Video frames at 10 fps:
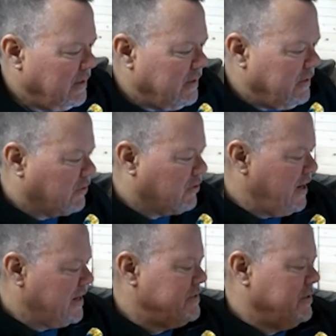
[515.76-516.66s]
No
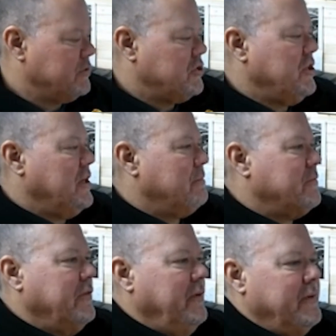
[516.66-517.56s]
cracks, no
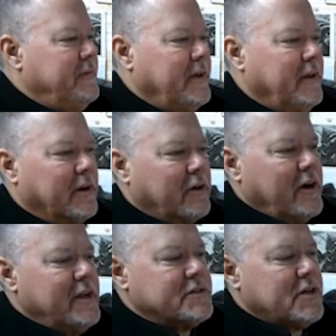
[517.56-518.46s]
chips. They did a
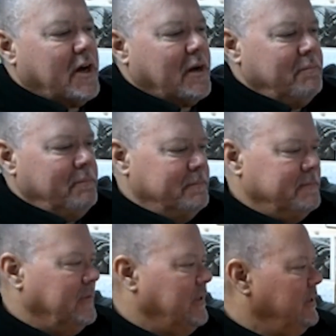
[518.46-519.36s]
great job
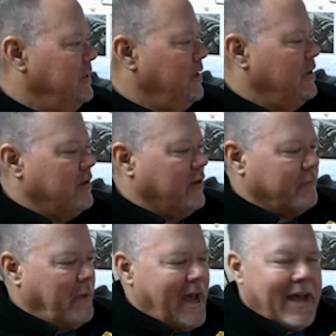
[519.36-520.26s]
of
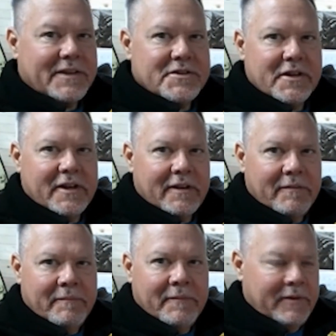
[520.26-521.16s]
packaging it,
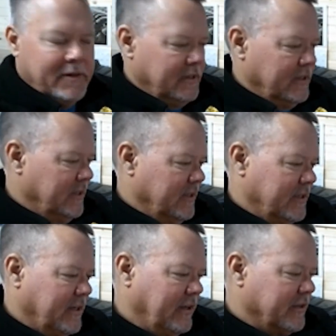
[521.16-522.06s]

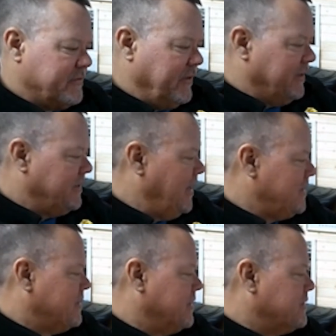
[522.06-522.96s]
and it looks
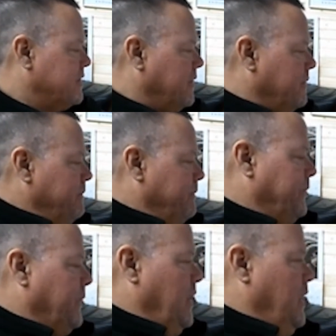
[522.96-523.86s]
fantastic. So,
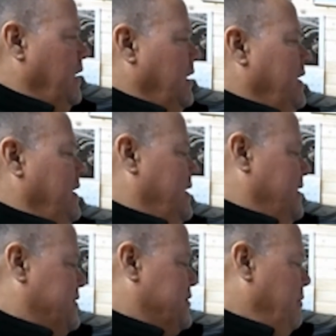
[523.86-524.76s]

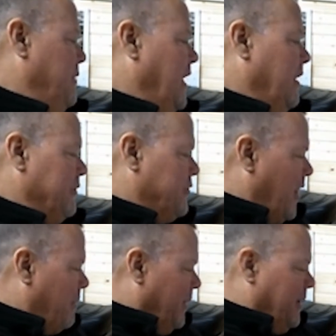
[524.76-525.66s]
assuming I don't
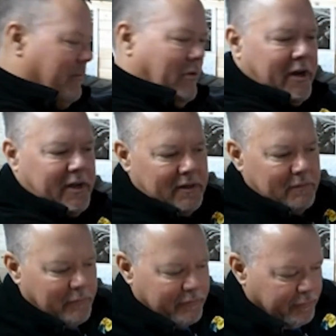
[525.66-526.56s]
drop it and break
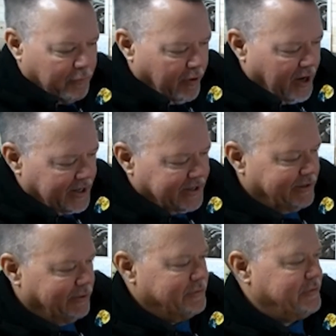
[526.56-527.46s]
it before I get
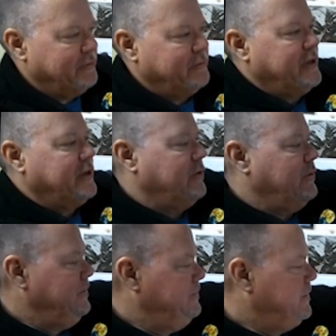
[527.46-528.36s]
it onto the
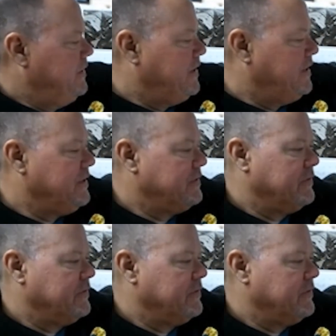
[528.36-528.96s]
vehicle, there it is.